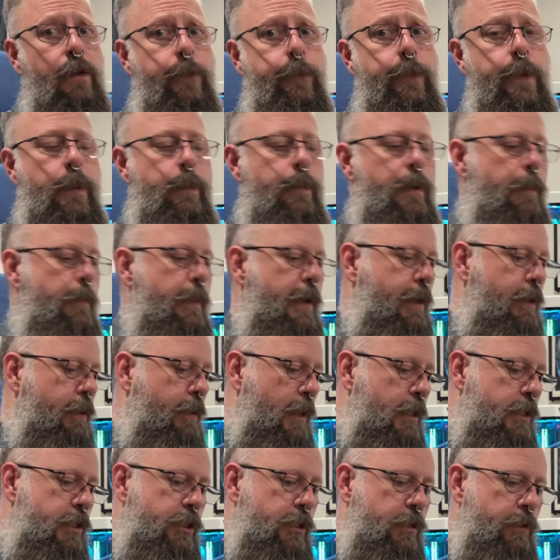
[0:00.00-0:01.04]
bit about my
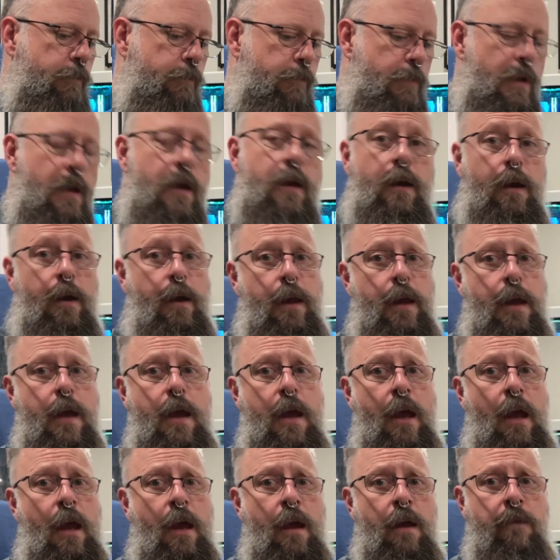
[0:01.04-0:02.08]
collection, I
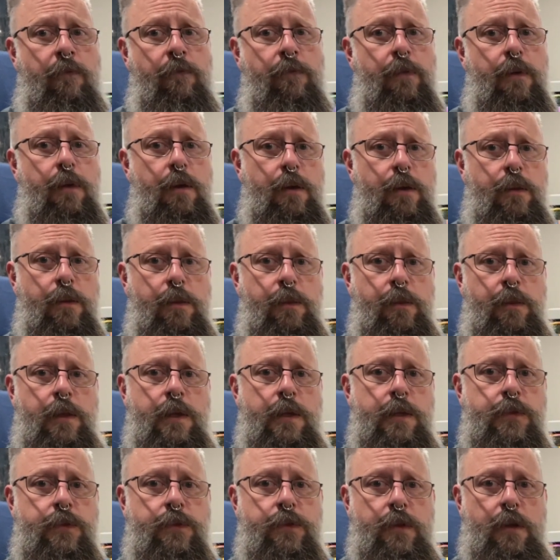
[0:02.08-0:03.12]
have
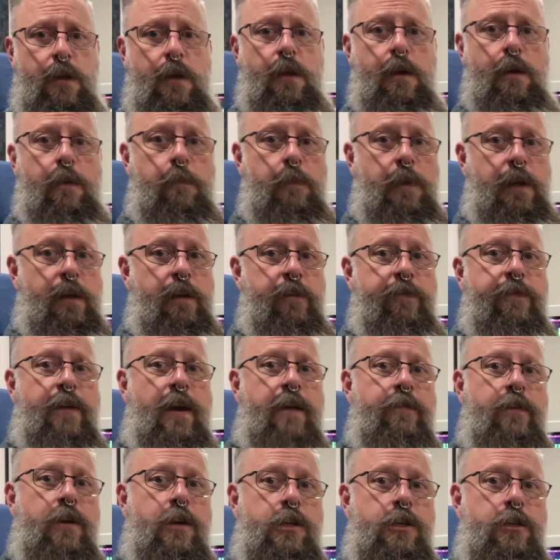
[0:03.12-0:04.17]
this Amiga
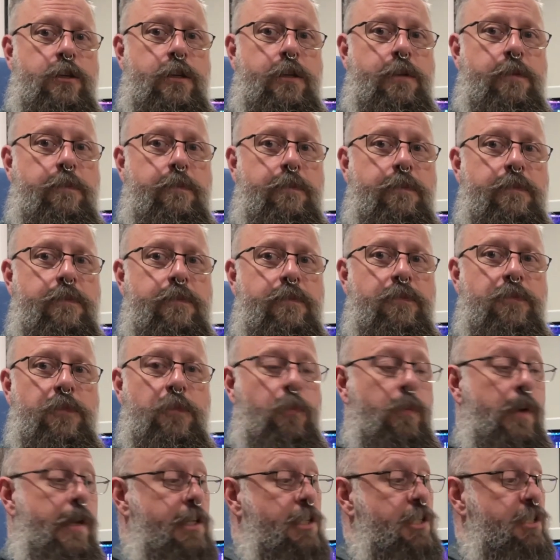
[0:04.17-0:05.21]
500,
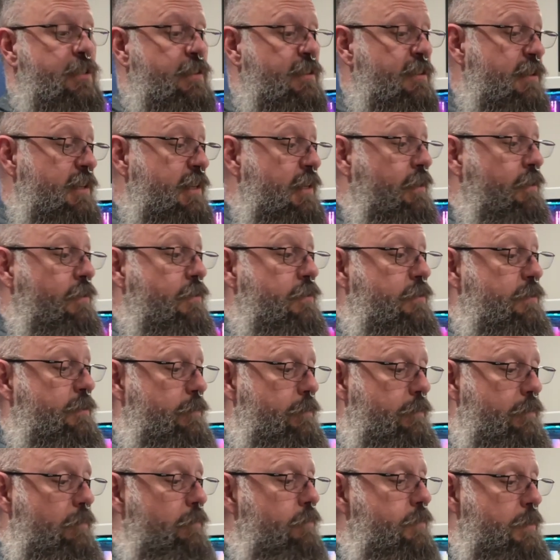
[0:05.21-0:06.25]
which needs
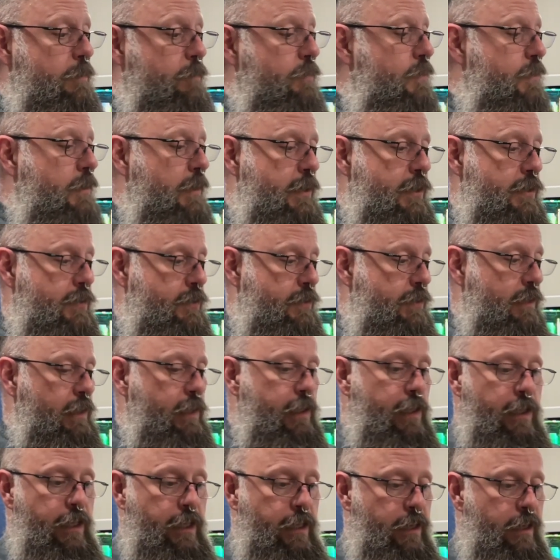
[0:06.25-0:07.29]
some serious
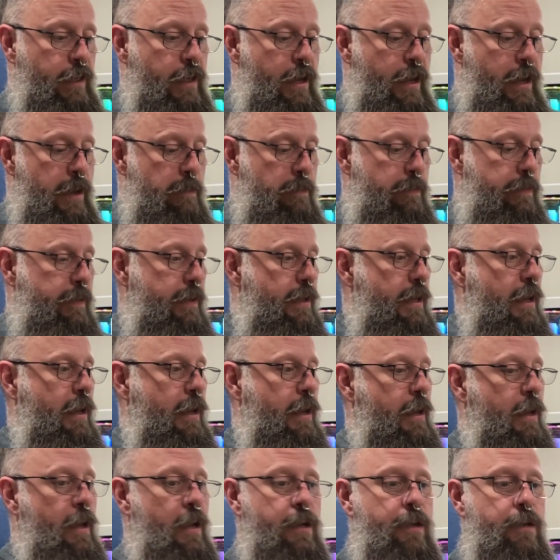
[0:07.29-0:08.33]
cleaning up
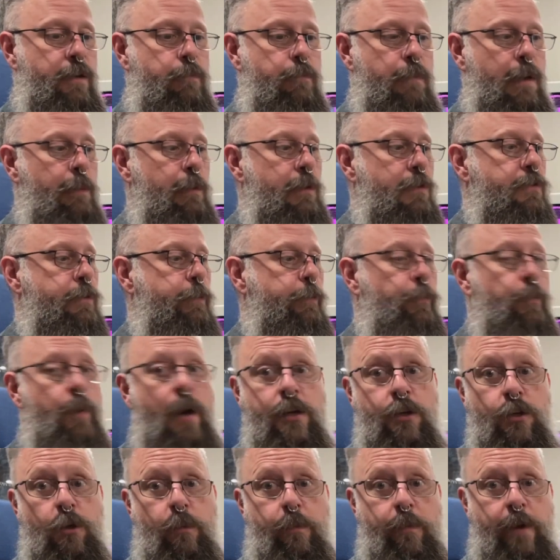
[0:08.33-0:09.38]
and maybe some
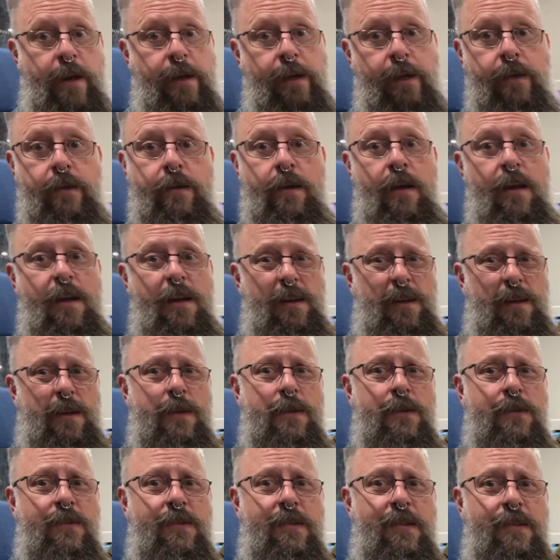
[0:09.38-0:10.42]
retro brighting
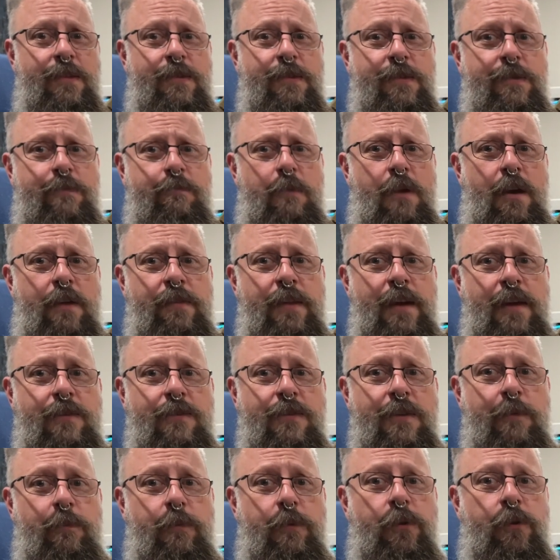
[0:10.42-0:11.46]
because it's got that
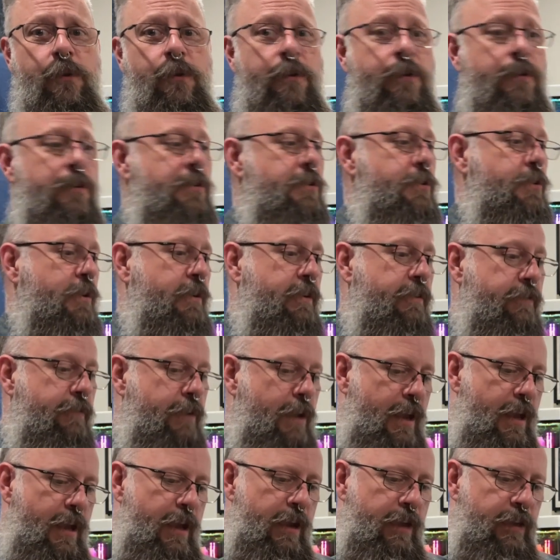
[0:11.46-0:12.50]
typical sort of
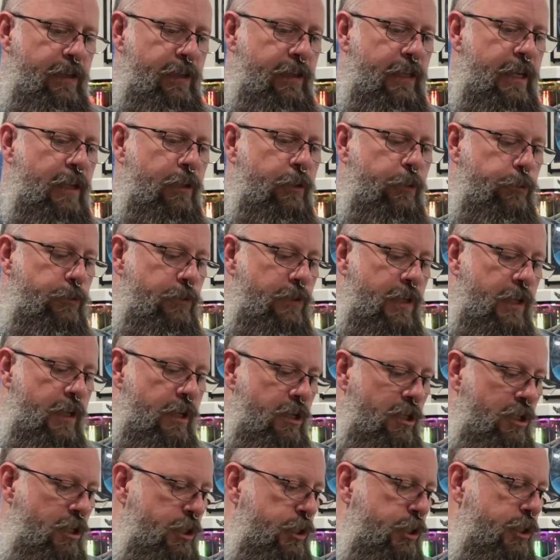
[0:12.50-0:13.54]
yellow
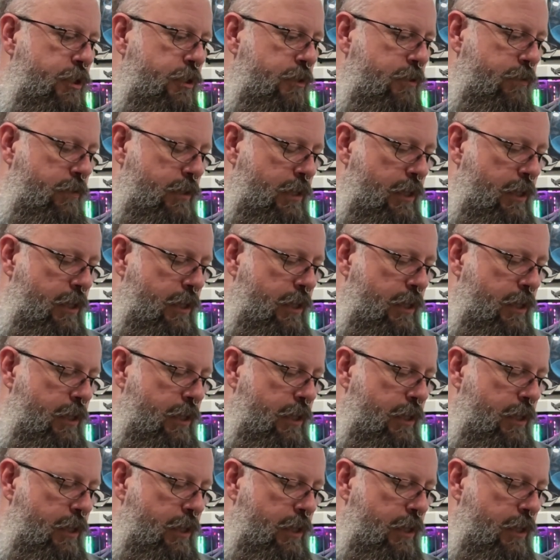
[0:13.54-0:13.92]
tinge